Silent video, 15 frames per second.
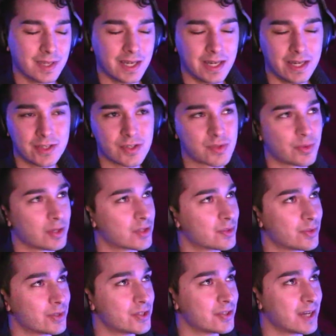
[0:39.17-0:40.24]
I just wanted to
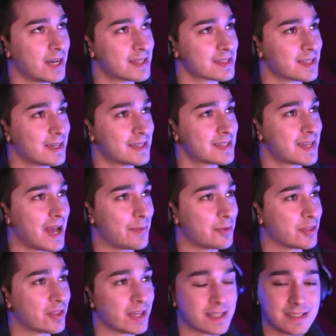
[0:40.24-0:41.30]
wish you guys a nice, happy
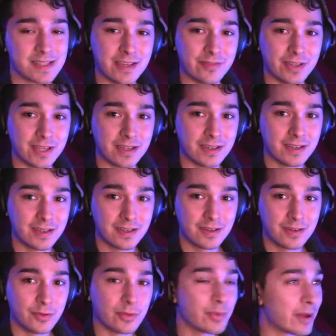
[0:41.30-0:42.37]
Thanksgiving
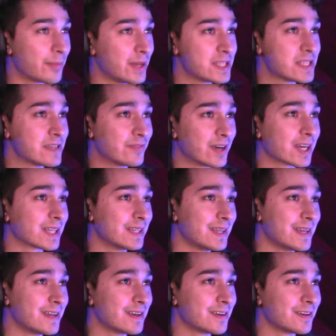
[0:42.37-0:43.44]
with my messy fucking
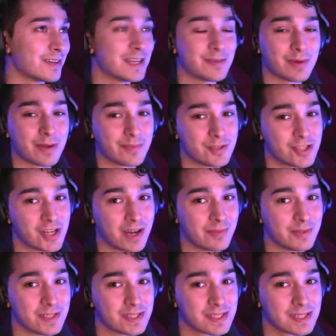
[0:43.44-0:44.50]
hair and my
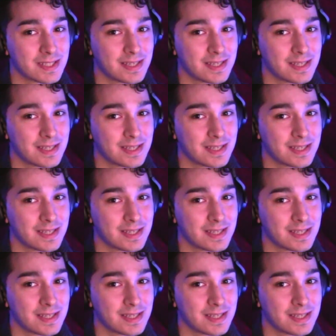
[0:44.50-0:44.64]
pajamas.